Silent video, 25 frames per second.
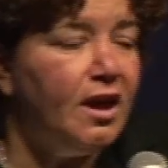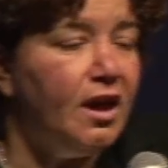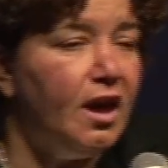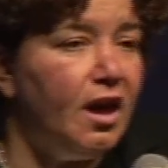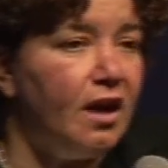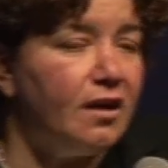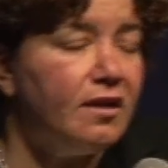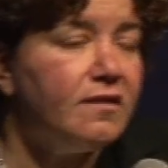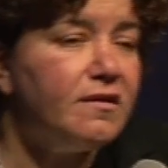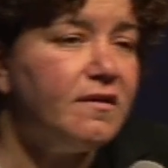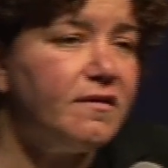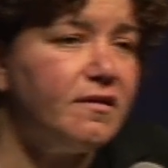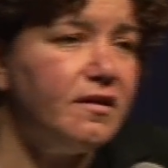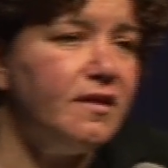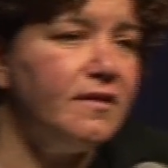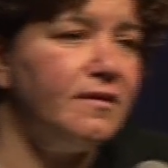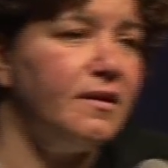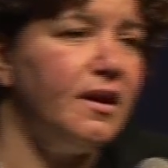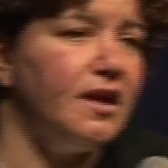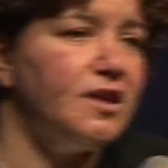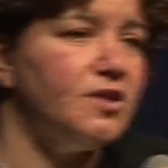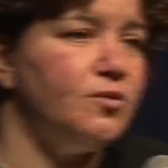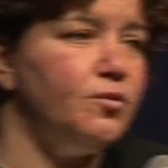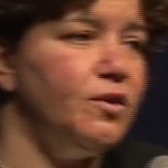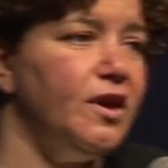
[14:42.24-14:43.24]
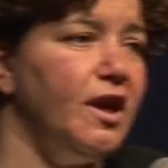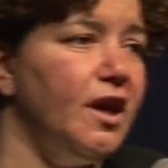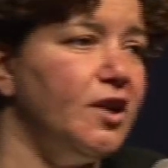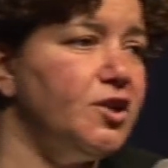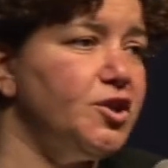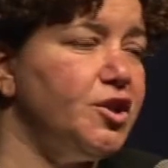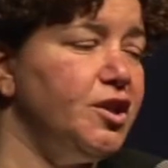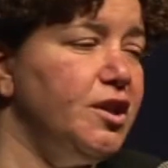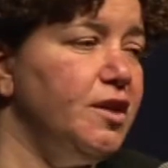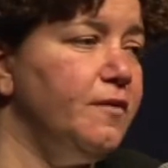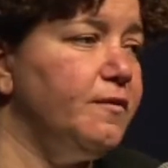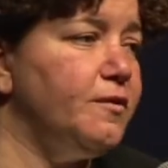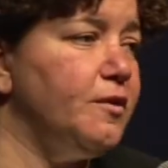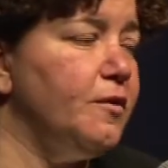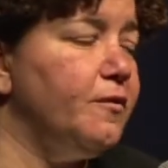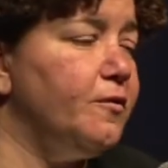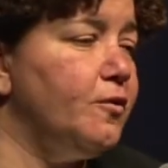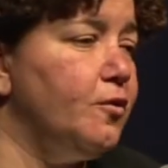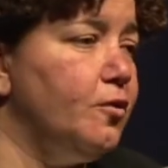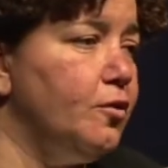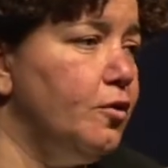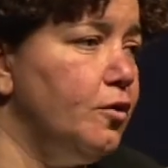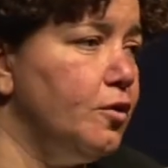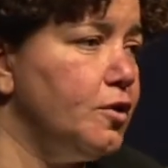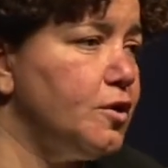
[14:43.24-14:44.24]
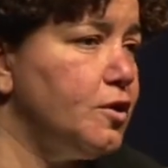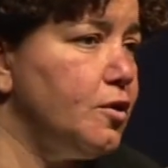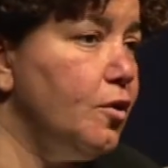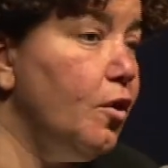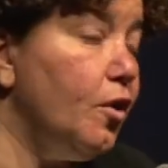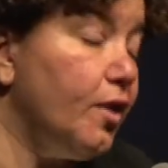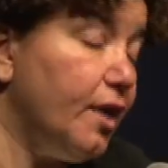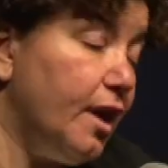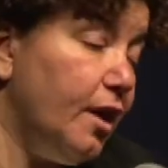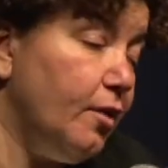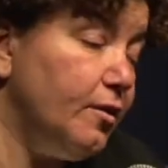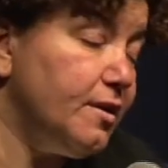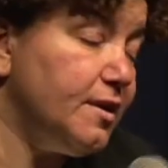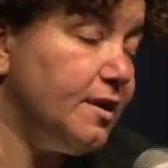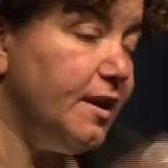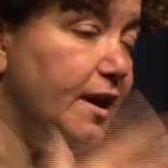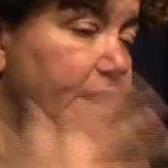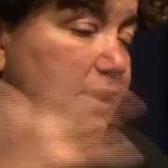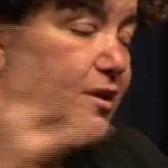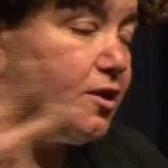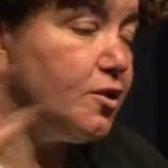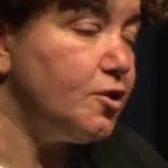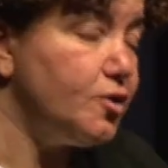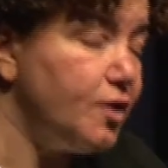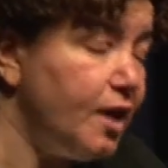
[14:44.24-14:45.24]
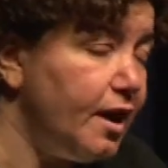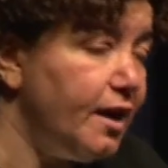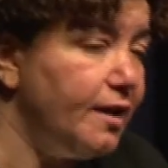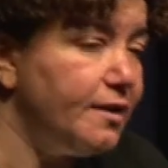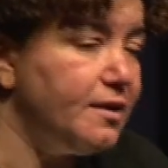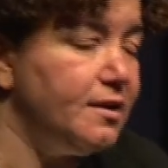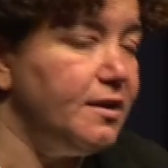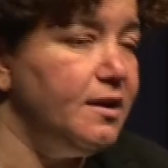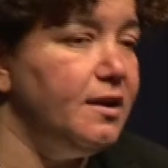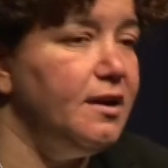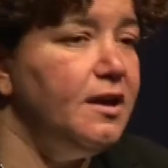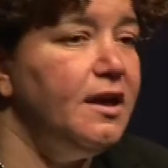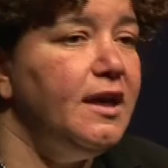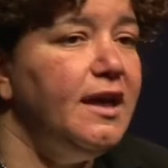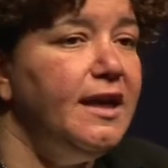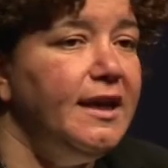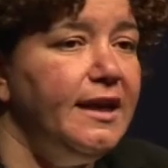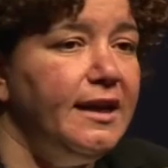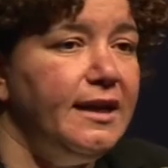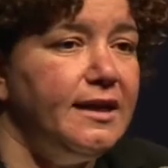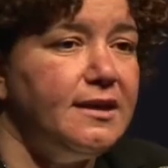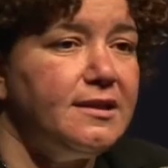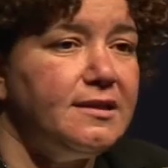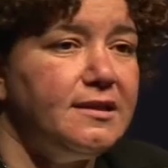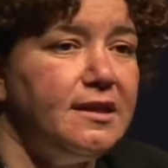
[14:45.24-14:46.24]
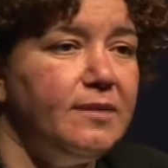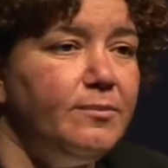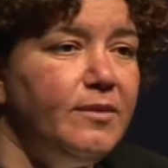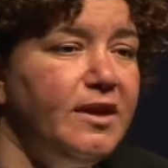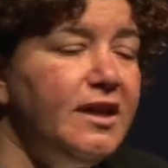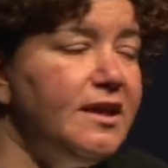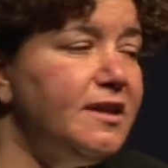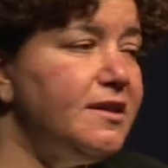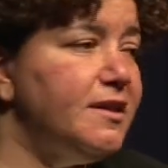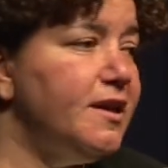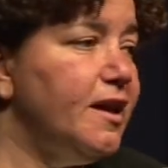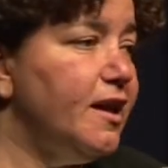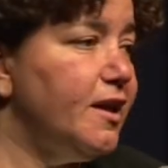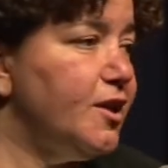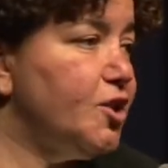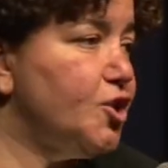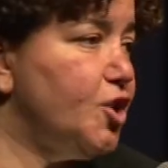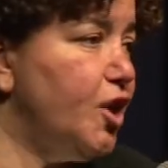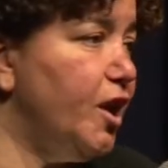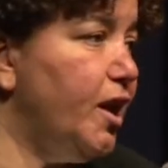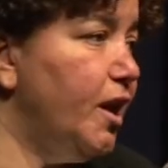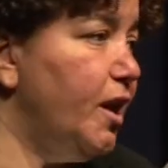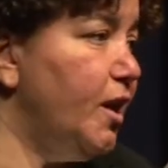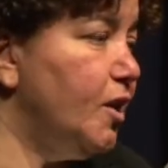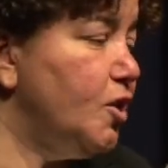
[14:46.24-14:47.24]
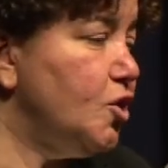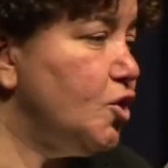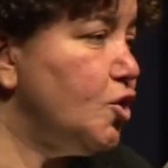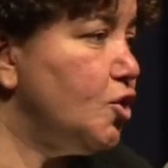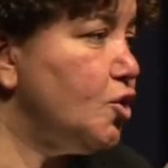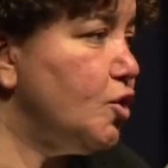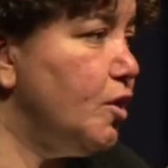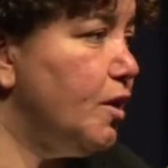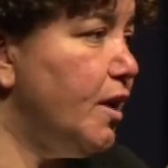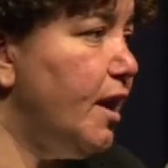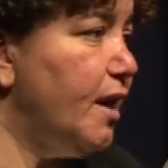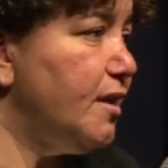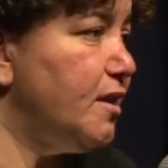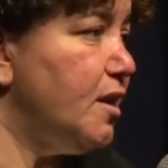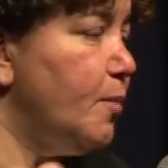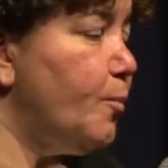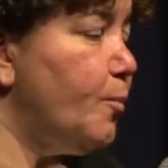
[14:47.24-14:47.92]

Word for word: Another thing that we achieved, of course, or I would say as a society, is the media change and